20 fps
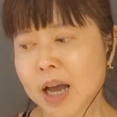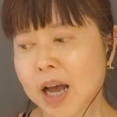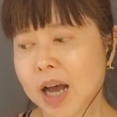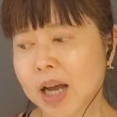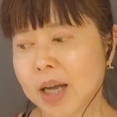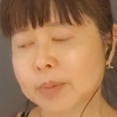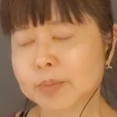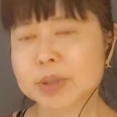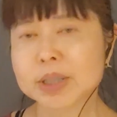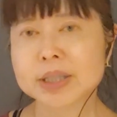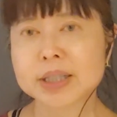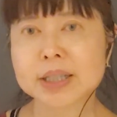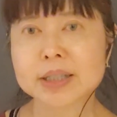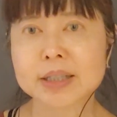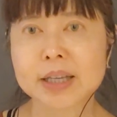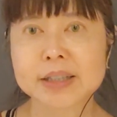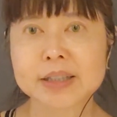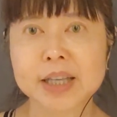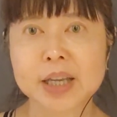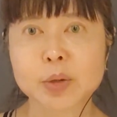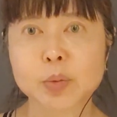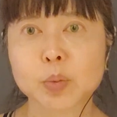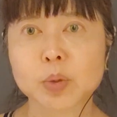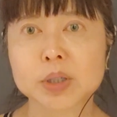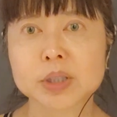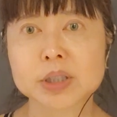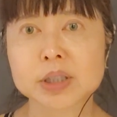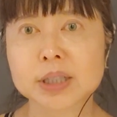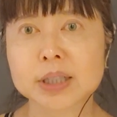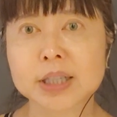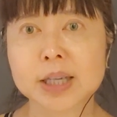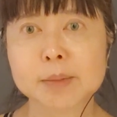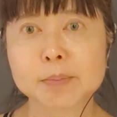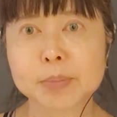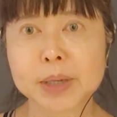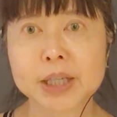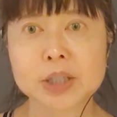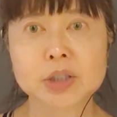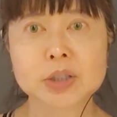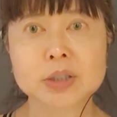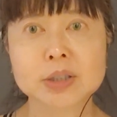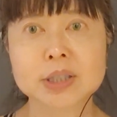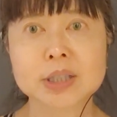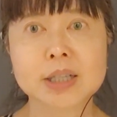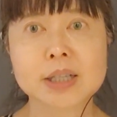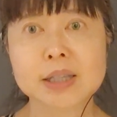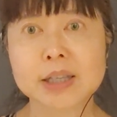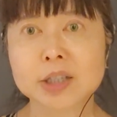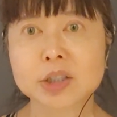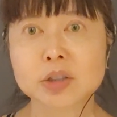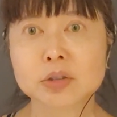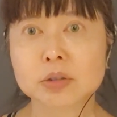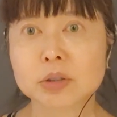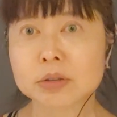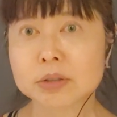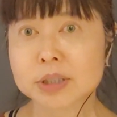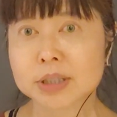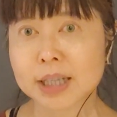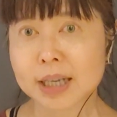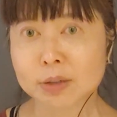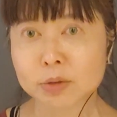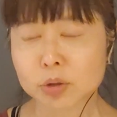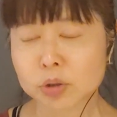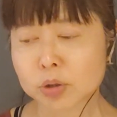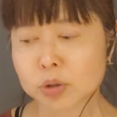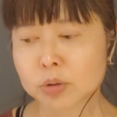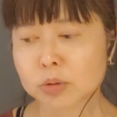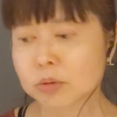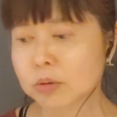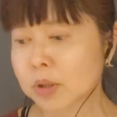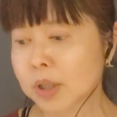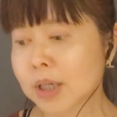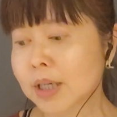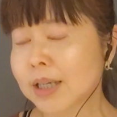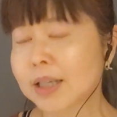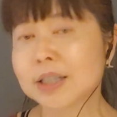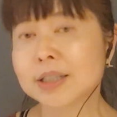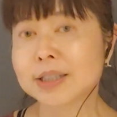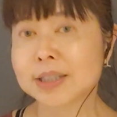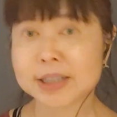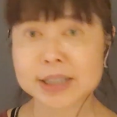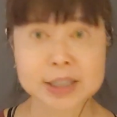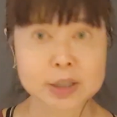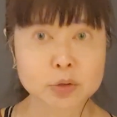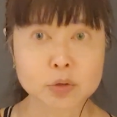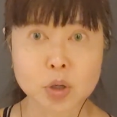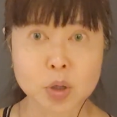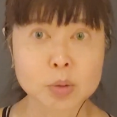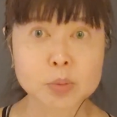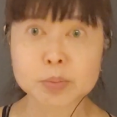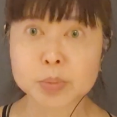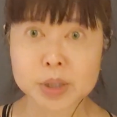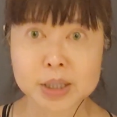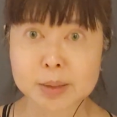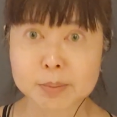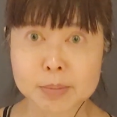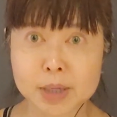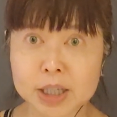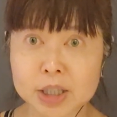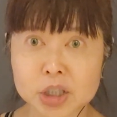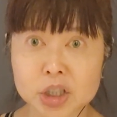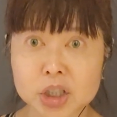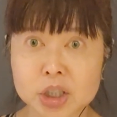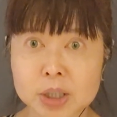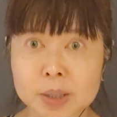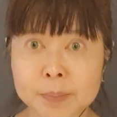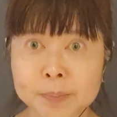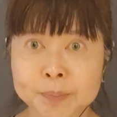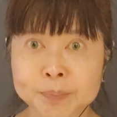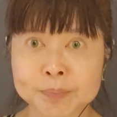I'm seeing that they want to get patients' cholesterols down to zero pretty much,